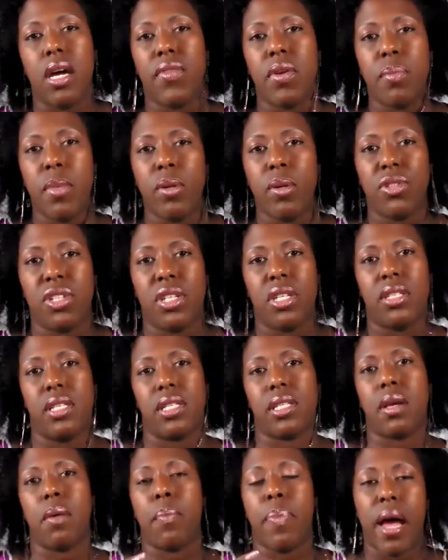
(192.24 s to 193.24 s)
of emotions,
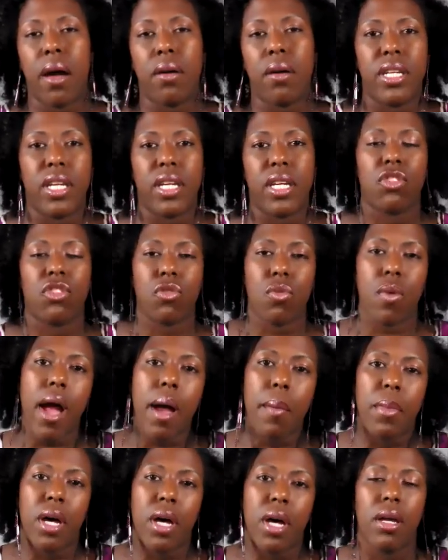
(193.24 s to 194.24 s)
this compounding of
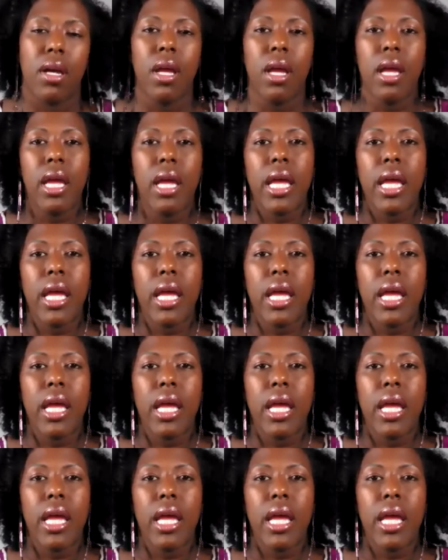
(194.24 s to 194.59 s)
trauma,